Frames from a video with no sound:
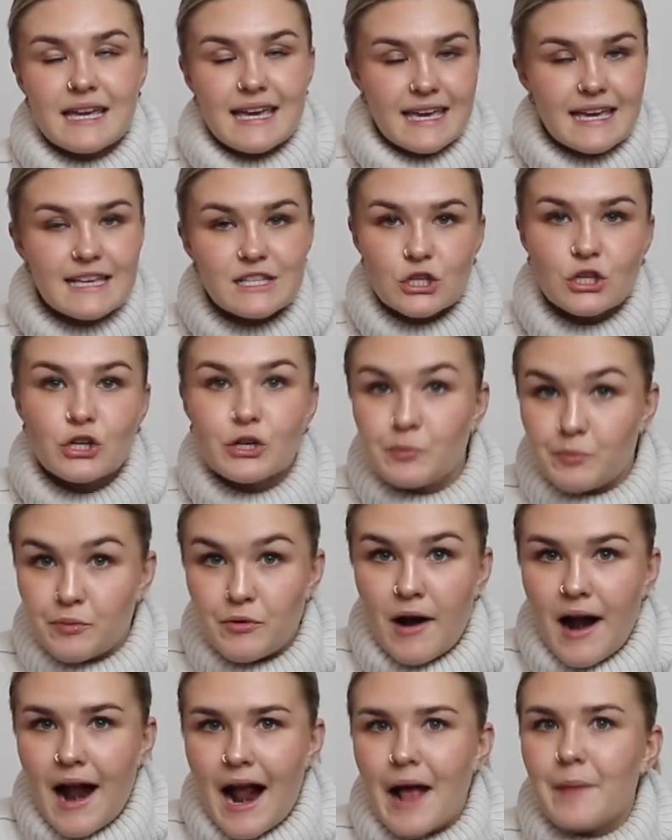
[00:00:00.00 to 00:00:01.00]
It is a good
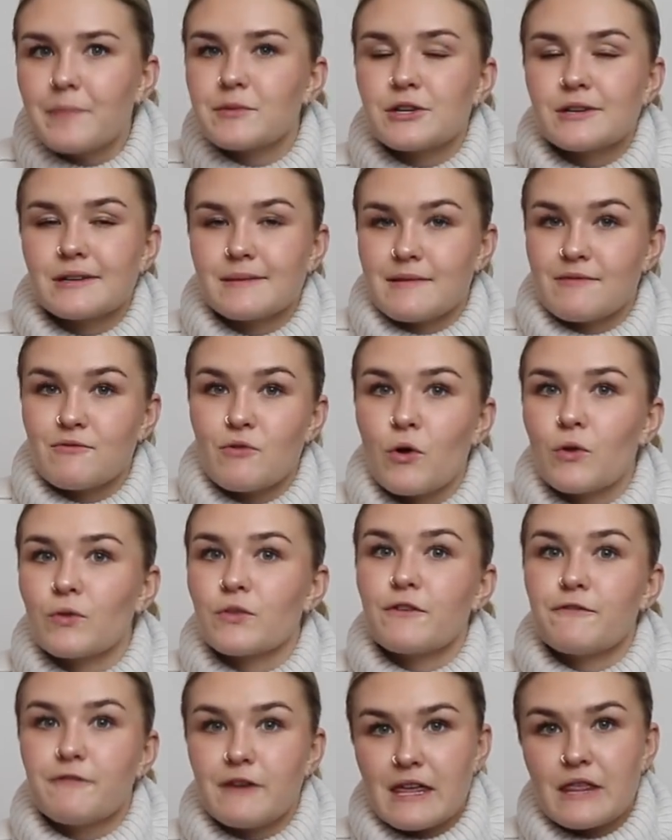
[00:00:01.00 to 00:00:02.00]
pram, don't get me wrong.
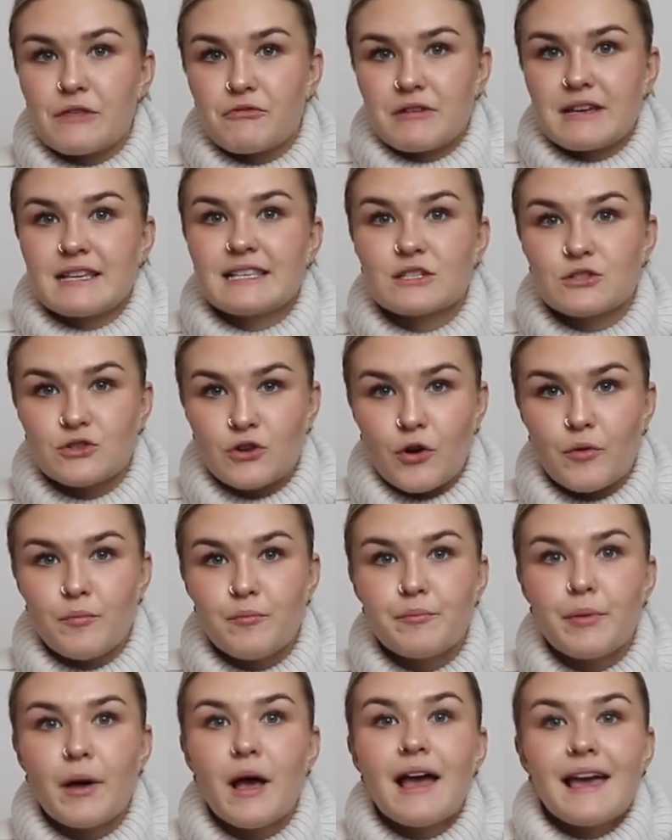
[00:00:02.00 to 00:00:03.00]
The V3
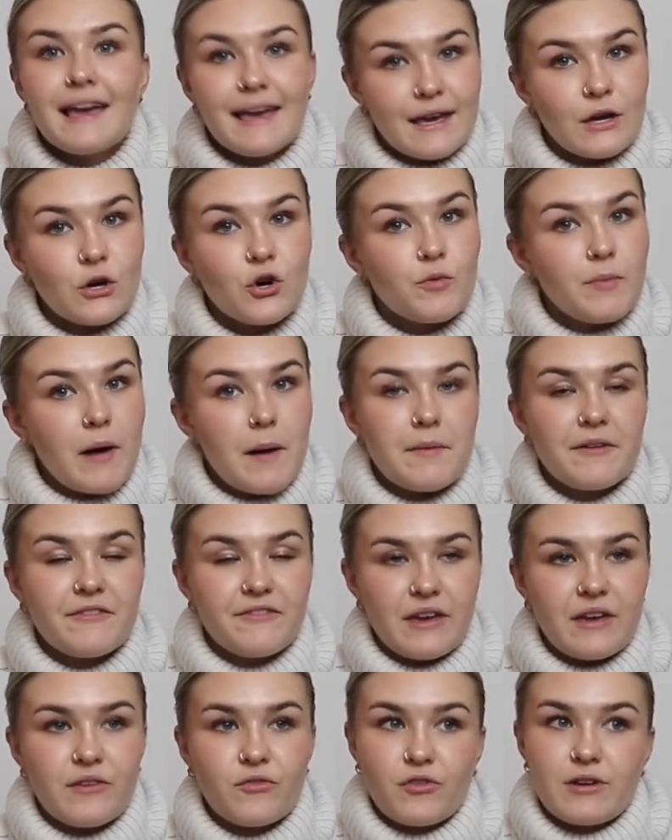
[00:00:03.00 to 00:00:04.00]
Stomp, Iqbal
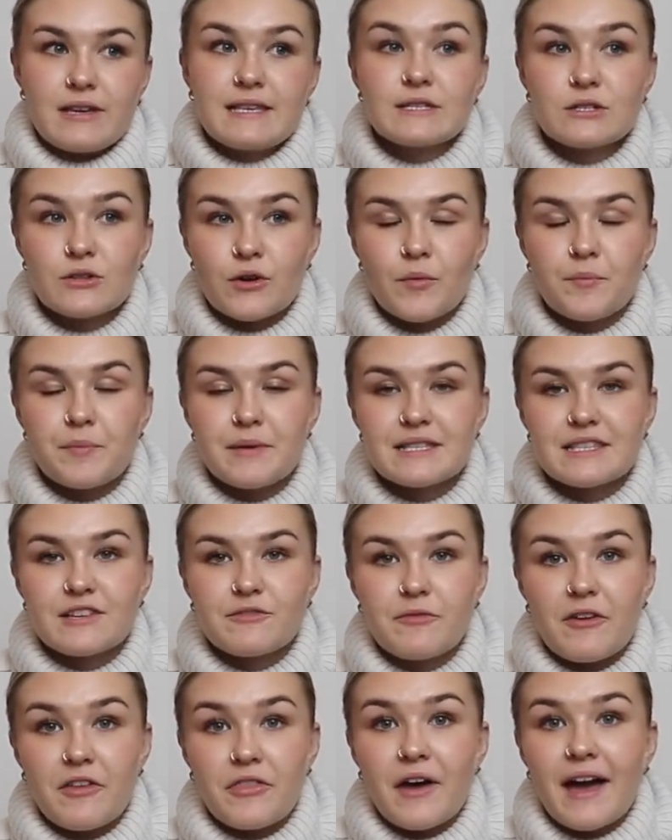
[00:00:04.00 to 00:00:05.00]
V3 Stomp is the
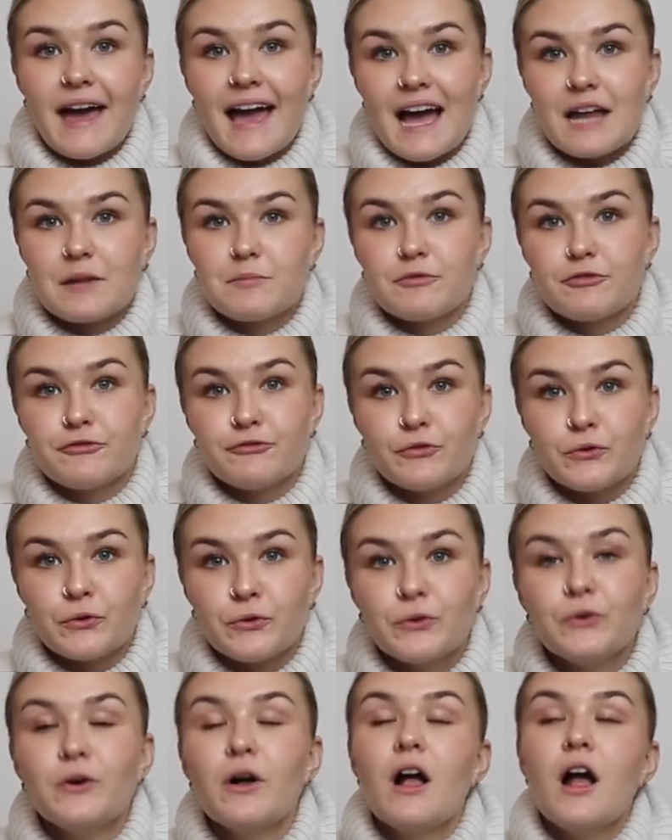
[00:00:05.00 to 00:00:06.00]
one that I had
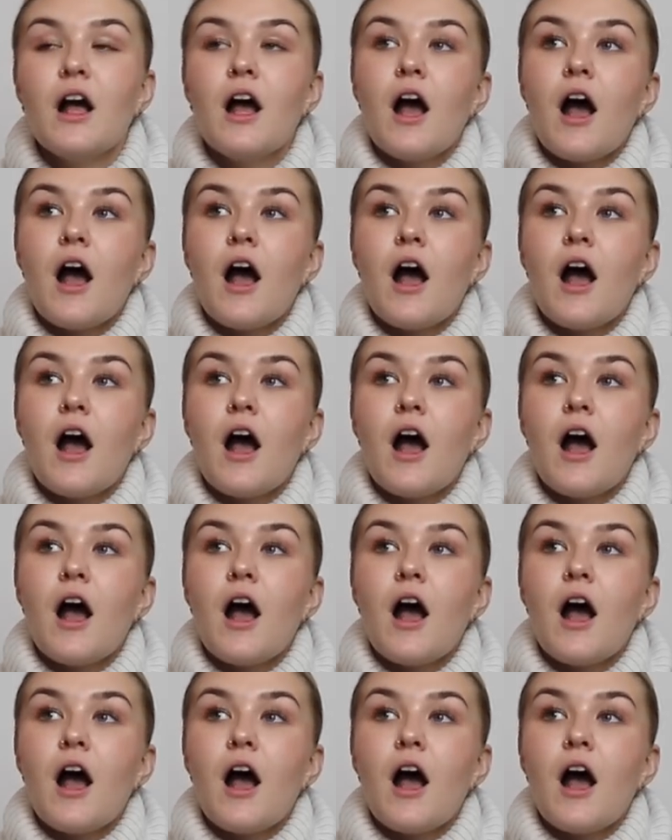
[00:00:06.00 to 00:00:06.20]
before.